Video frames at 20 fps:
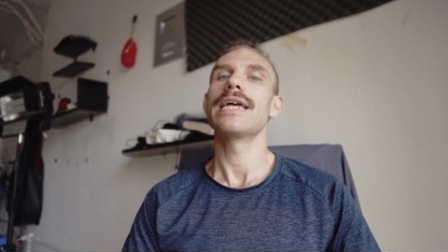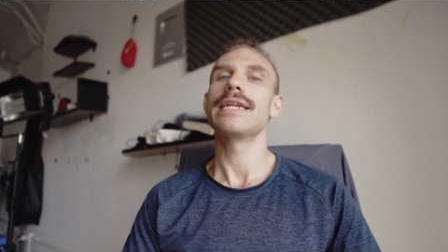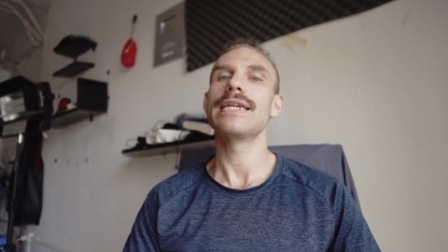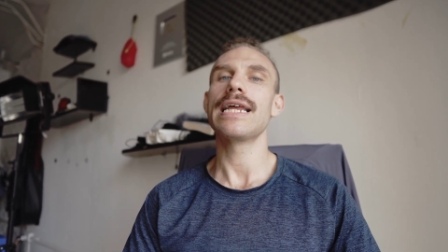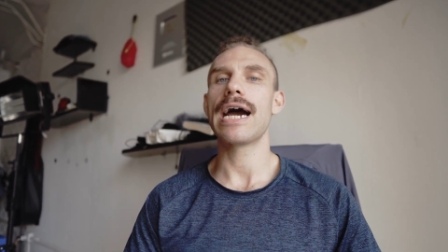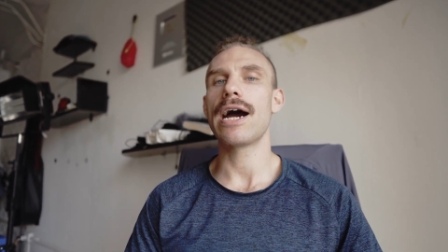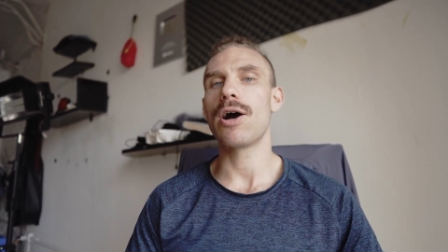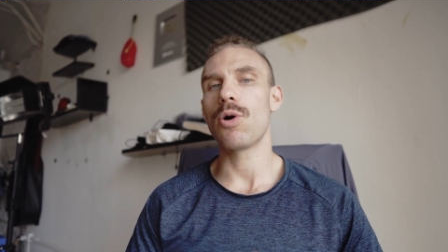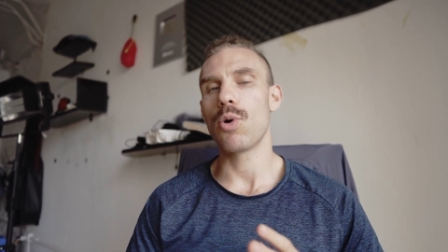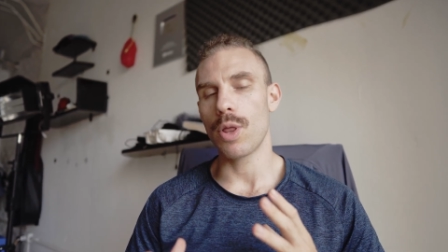
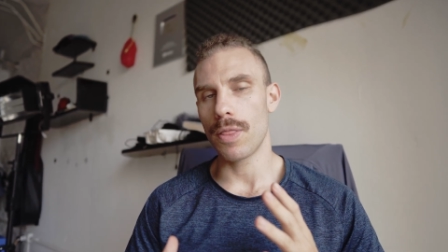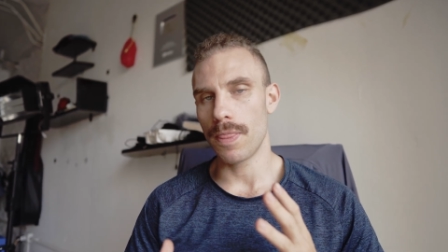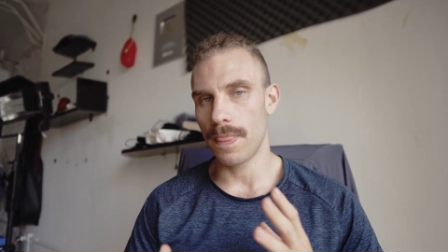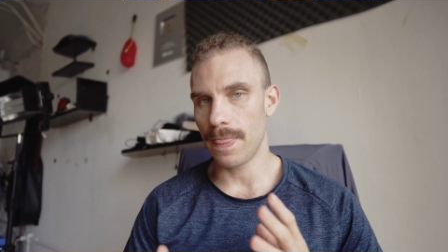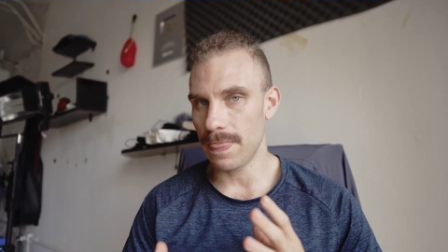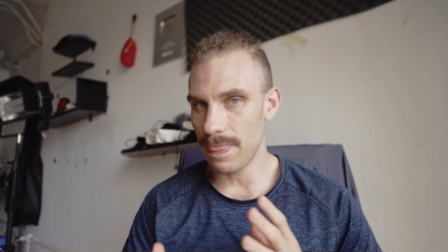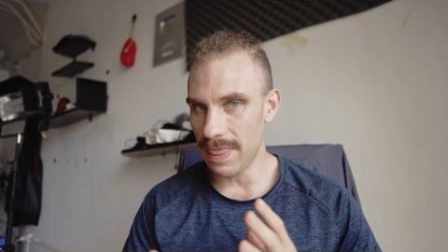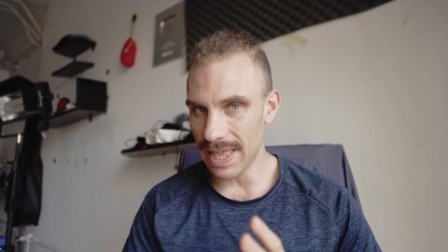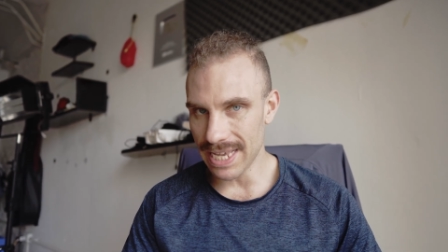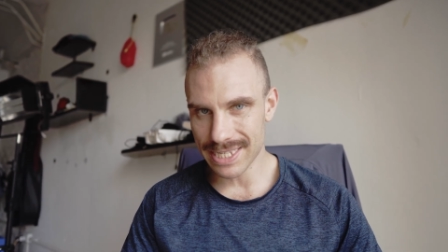Now,
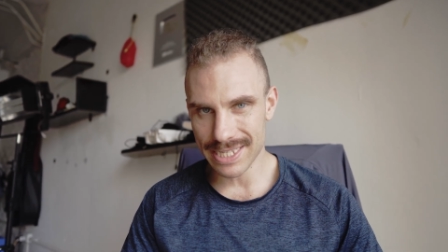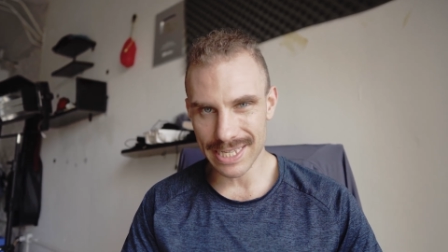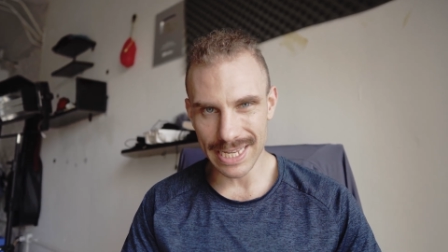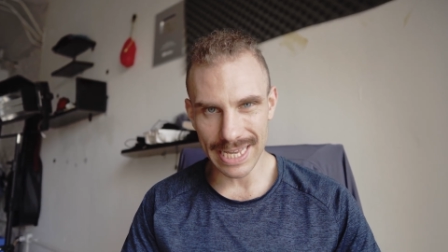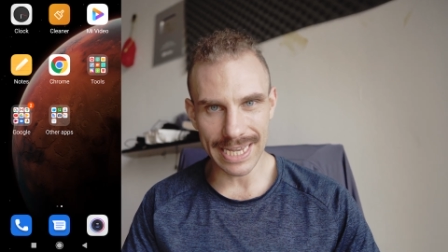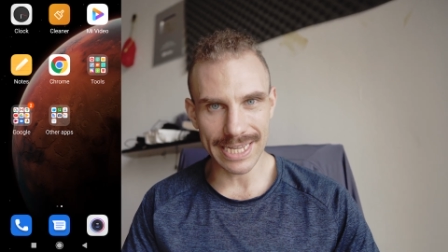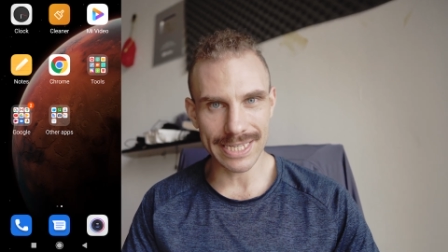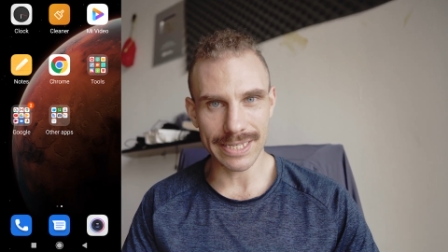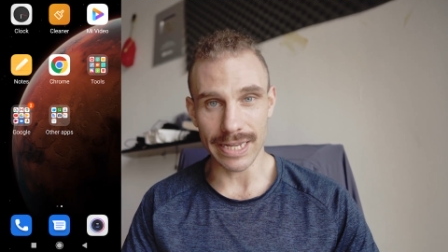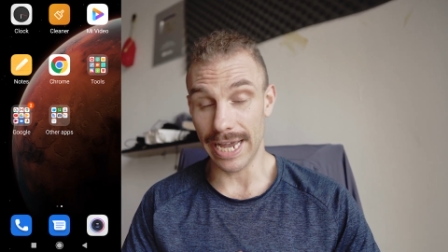this
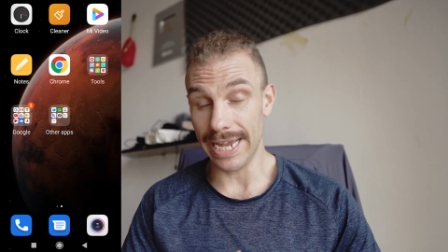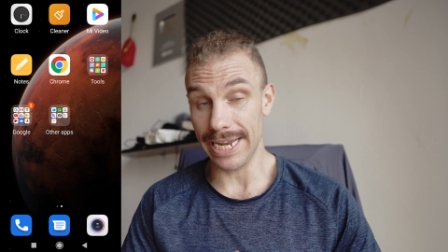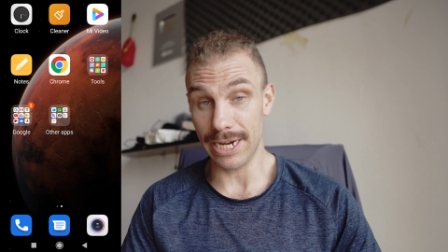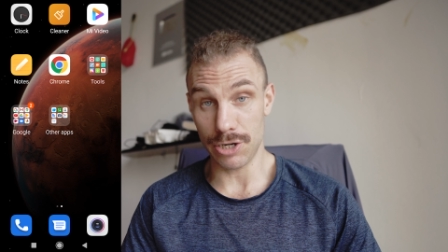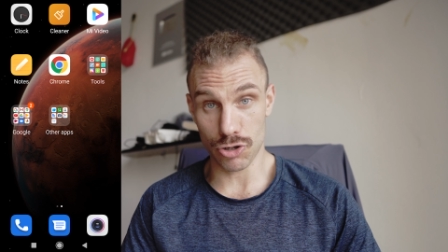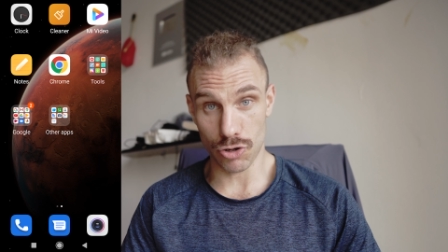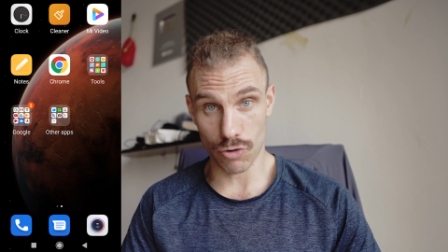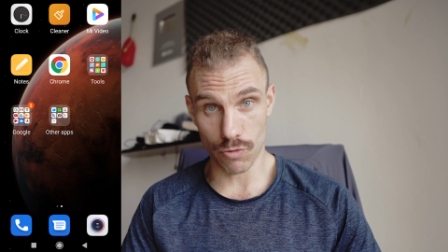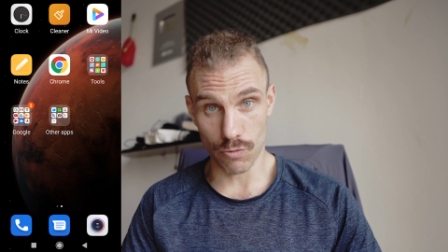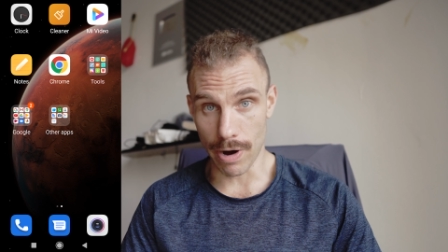is
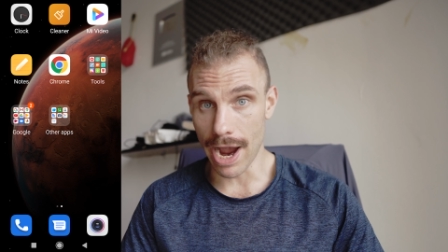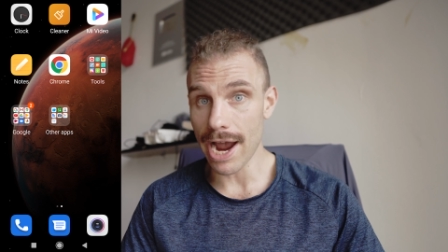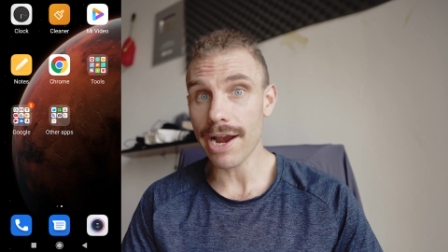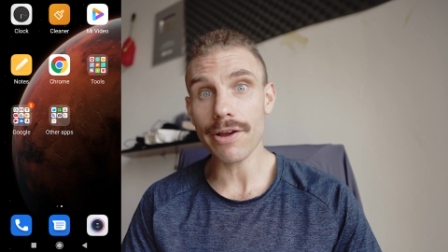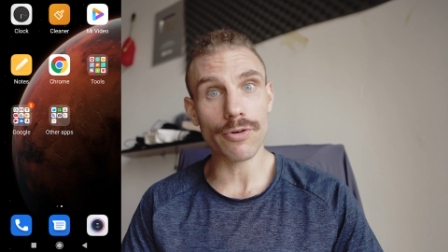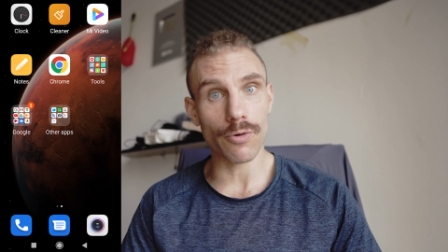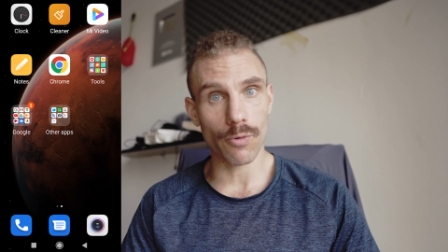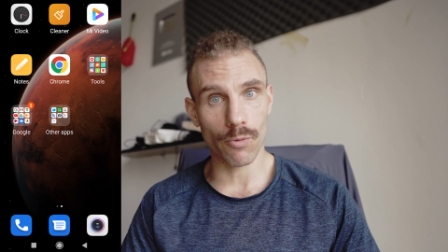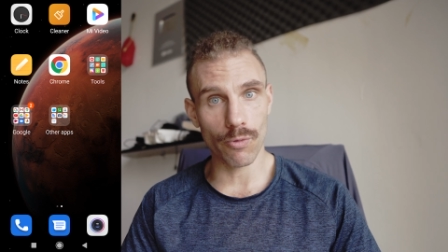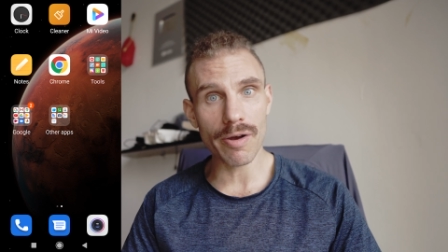a
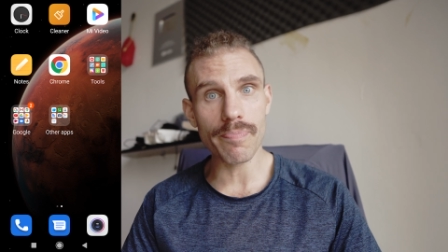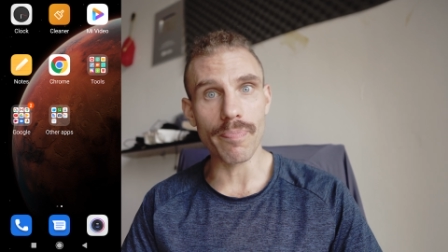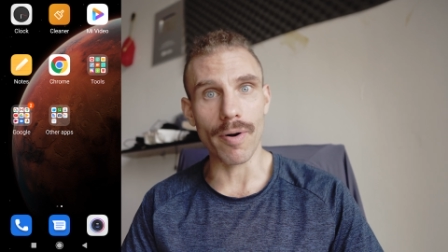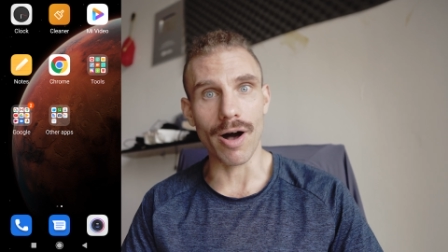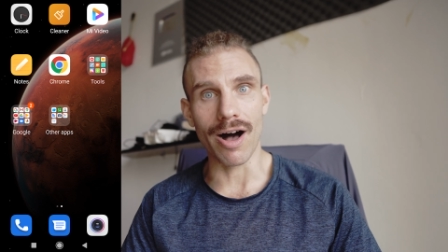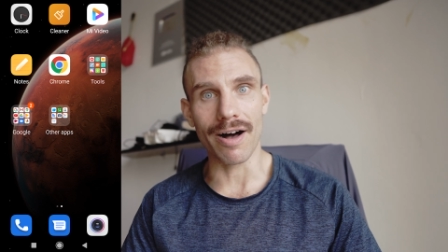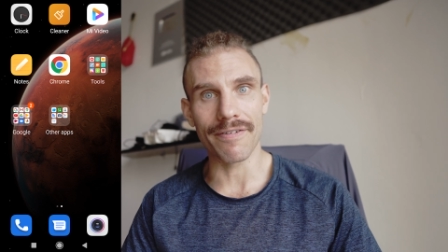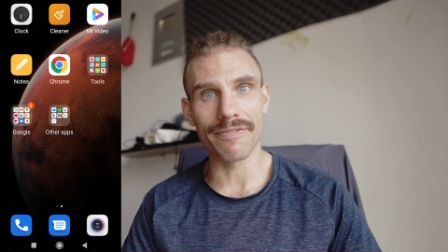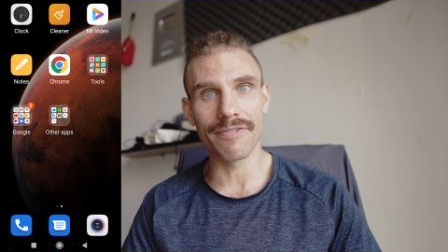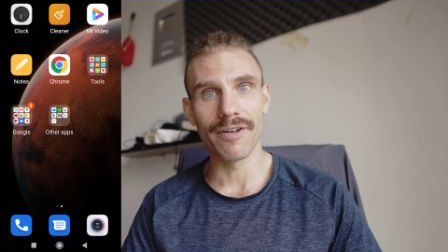direct
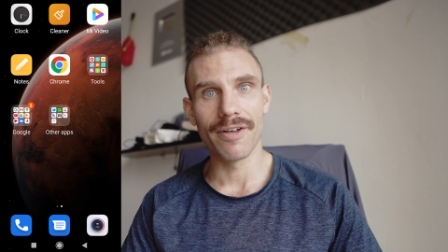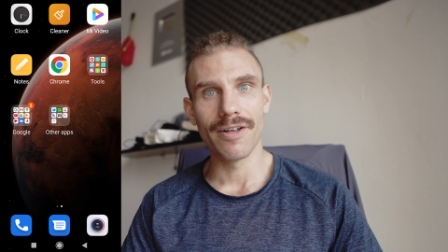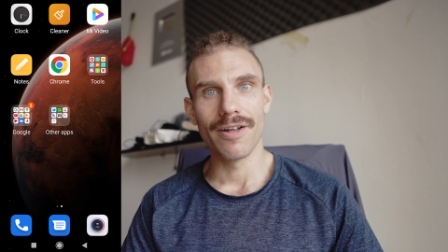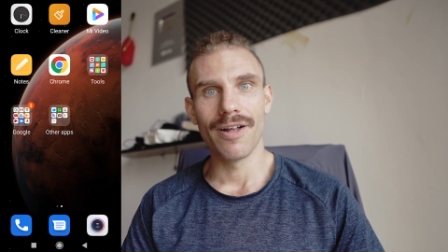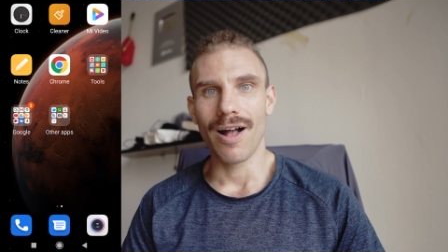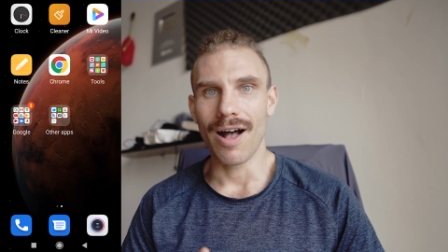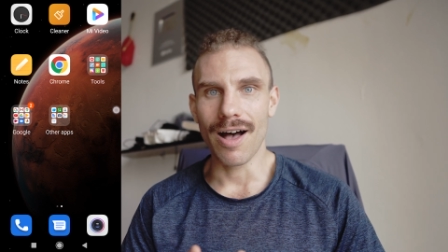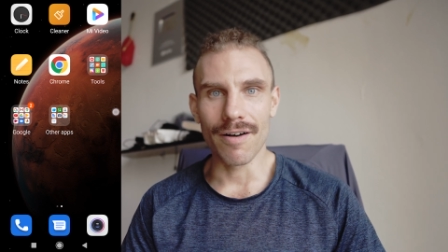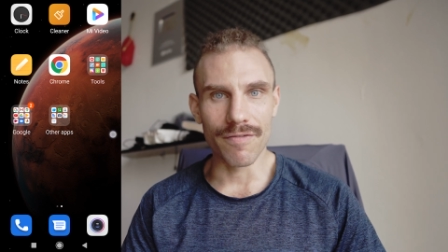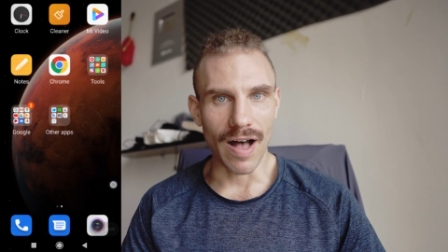ripoff
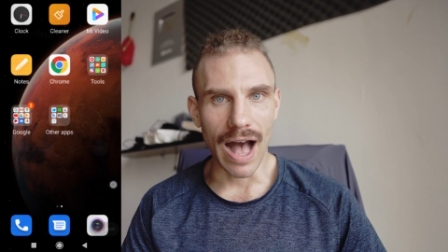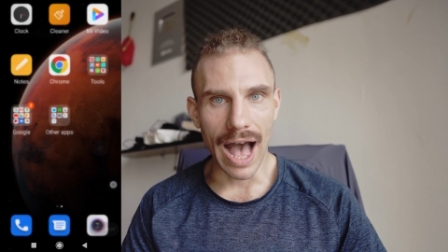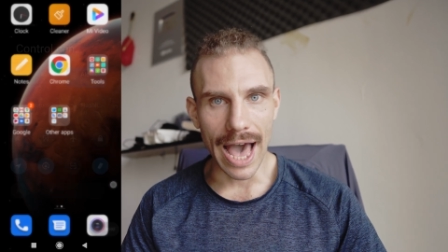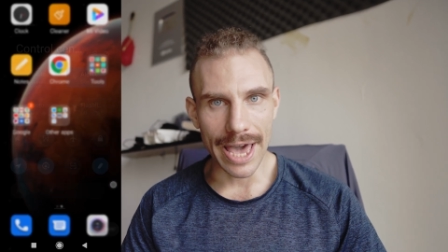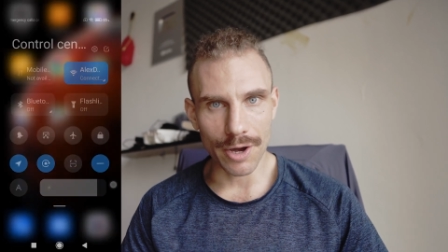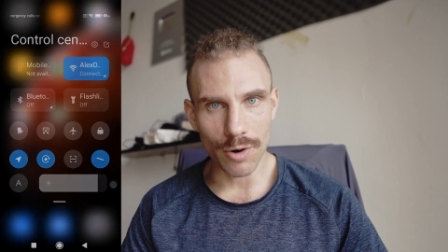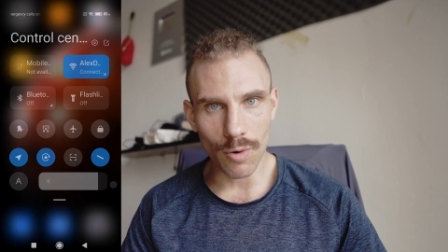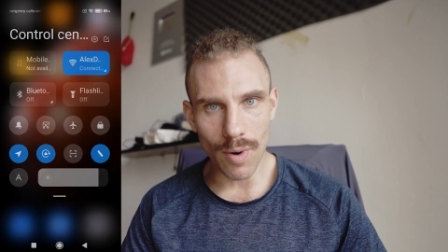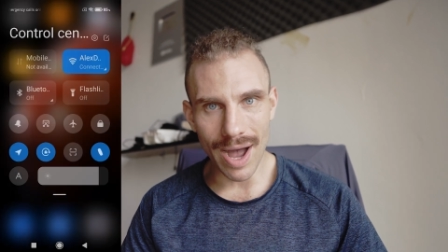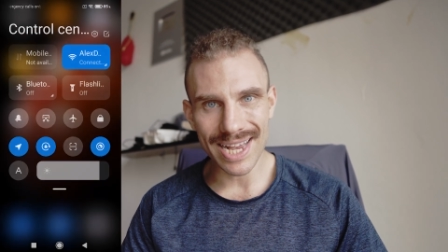of
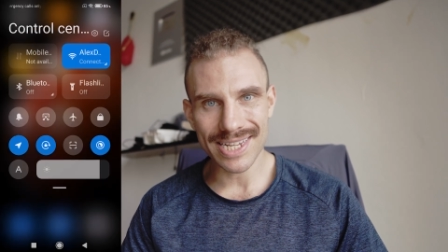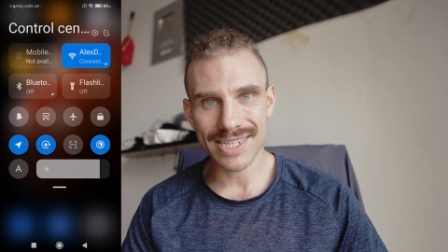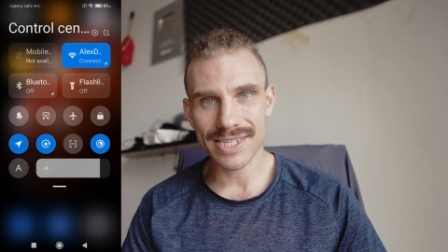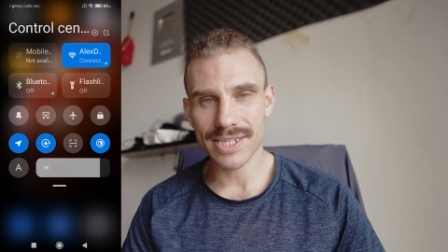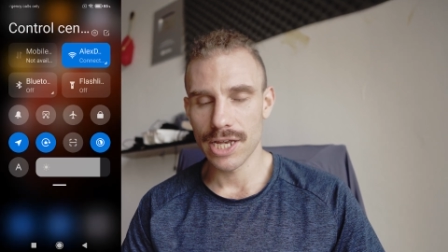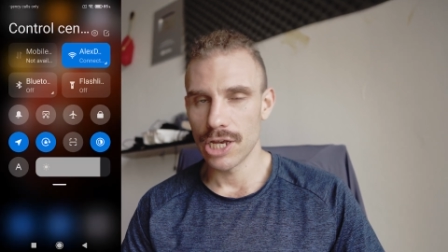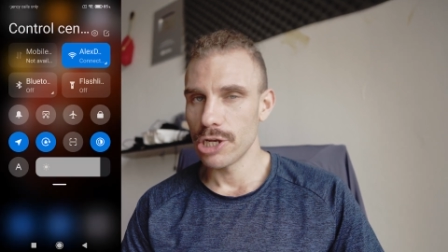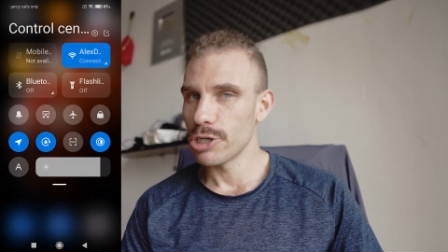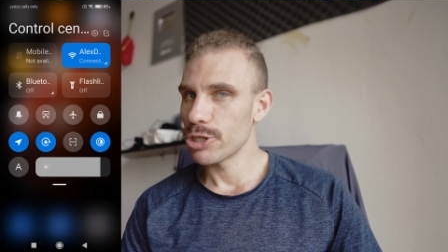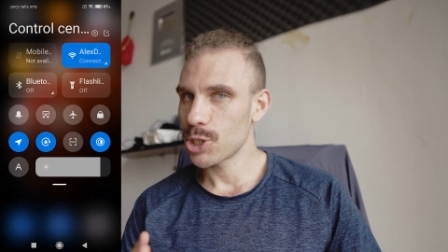iOS.